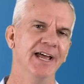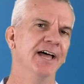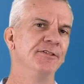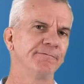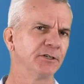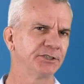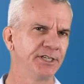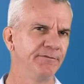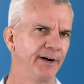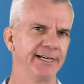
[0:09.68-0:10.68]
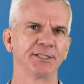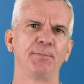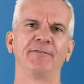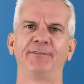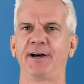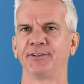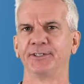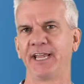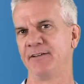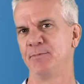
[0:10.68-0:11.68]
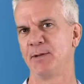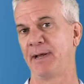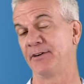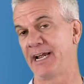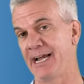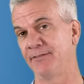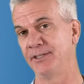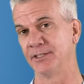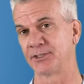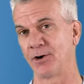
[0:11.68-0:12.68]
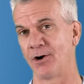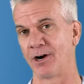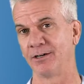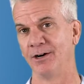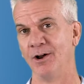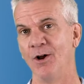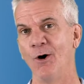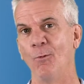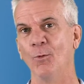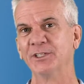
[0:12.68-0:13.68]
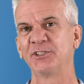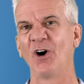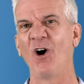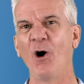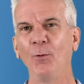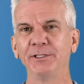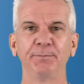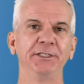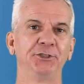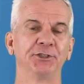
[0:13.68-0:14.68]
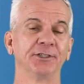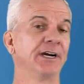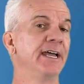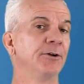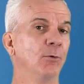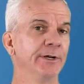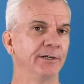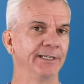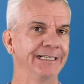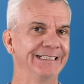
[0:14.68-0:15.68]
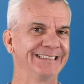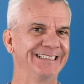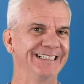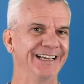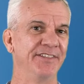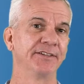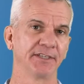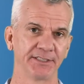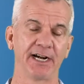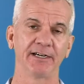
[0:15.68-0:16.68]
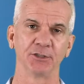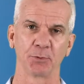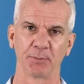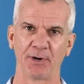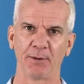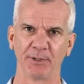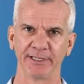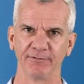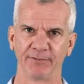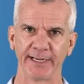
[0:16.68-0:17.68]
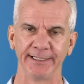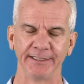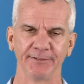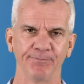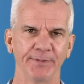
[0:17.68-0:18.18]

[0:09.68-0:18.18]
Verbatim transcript: And the first advice my father gave me about having this car was to always be sure I had oil in it and that the tires were properly inflated.